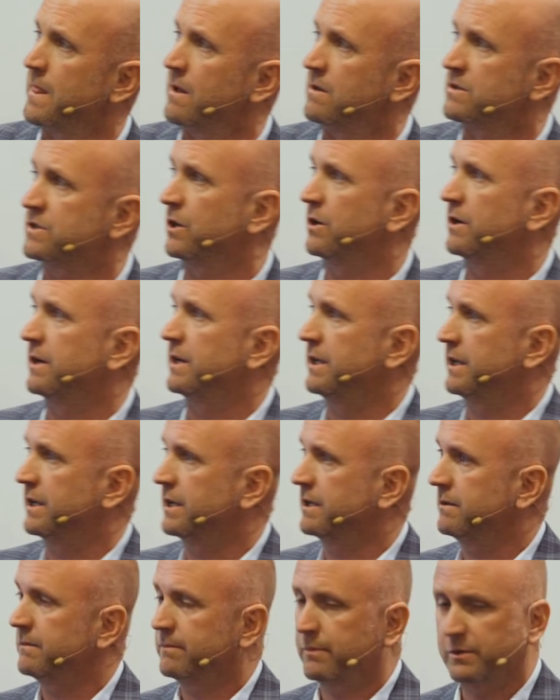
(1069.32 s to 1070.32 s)
So
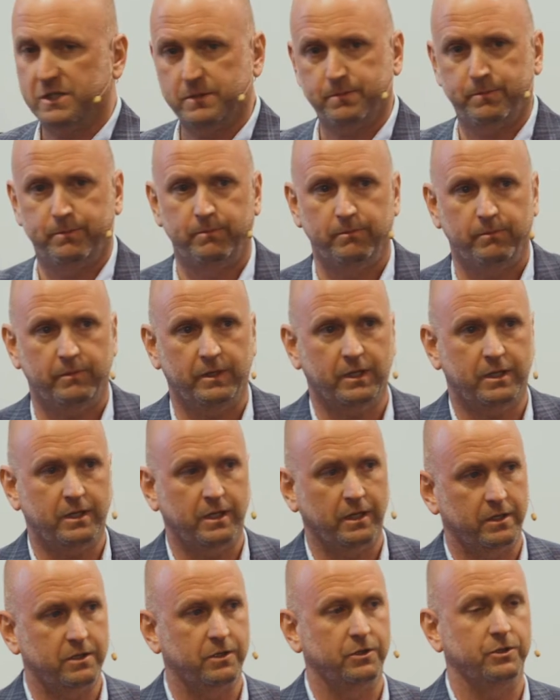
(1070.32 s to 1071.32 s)
in
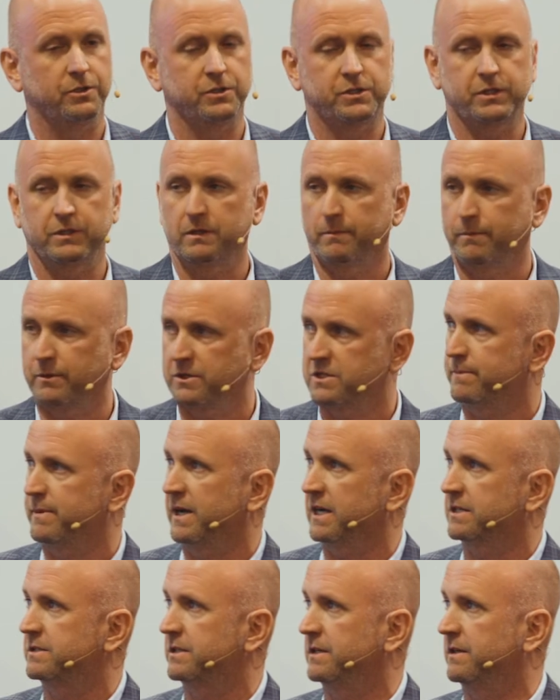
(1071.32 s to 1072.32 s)
conclusion, a
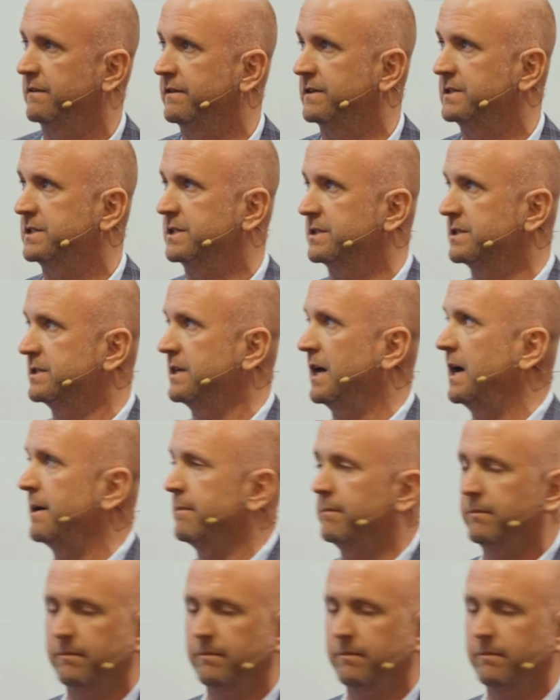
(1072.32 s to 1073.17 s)
perspective is it's not